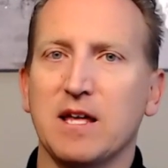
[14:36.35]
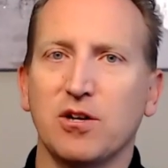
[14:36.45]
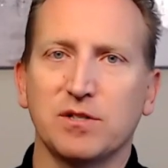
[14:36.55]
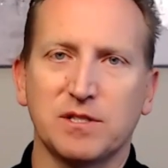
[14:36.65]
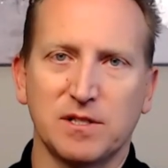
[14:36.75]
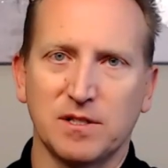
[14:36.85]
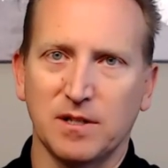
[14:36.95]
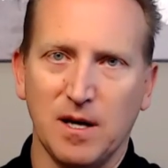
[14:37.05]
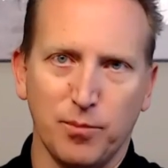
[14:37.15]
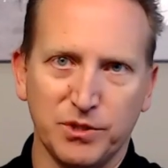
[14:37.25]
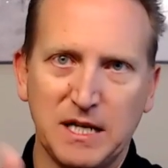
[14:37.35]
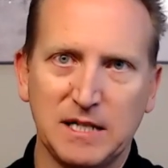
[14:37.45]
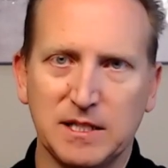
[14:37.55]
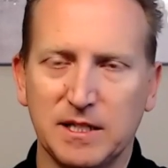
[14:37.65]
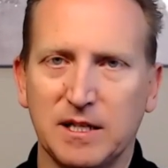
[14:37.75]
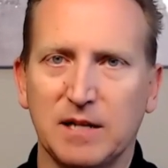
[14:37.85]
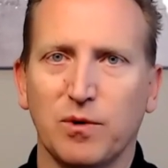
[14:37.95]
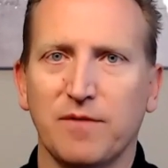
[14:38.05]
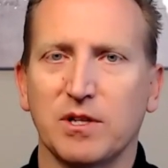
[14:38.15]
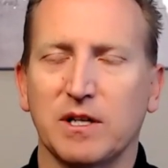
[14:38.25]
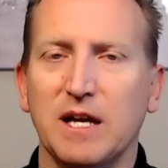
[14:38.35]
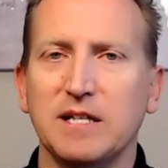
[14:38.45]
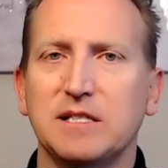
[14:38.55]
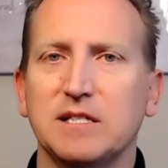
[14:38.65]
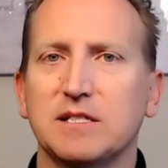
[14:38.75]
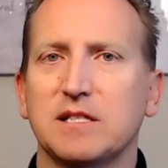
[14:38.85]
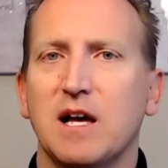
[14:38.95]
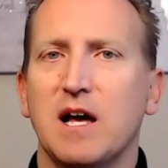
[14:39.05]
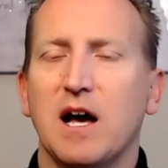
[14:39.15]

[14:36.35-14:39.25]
here's the couple dozen, whatever the case is,